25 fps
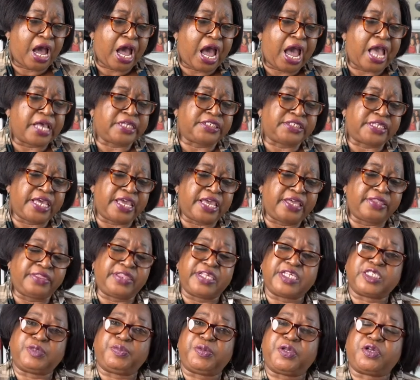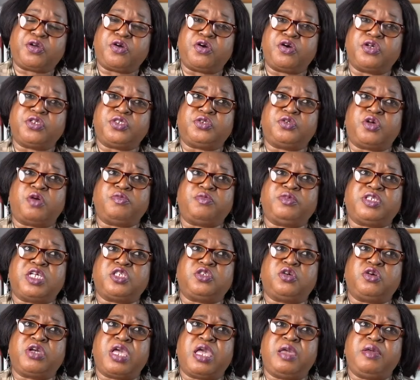I say this because
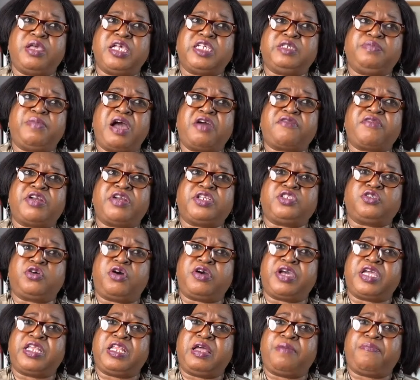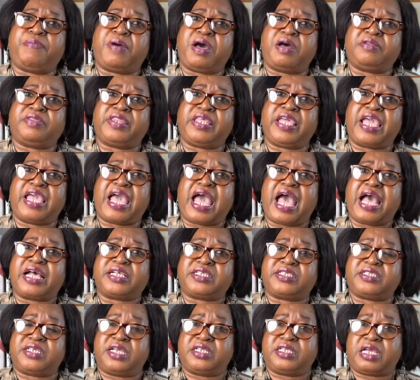sometimes, okay, is Margaret talking about the
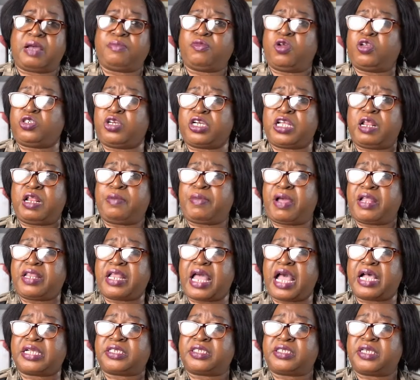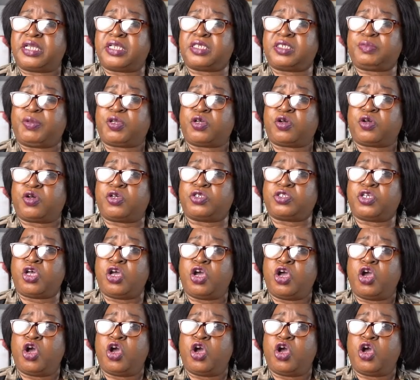accent? I'm not talking about accents, because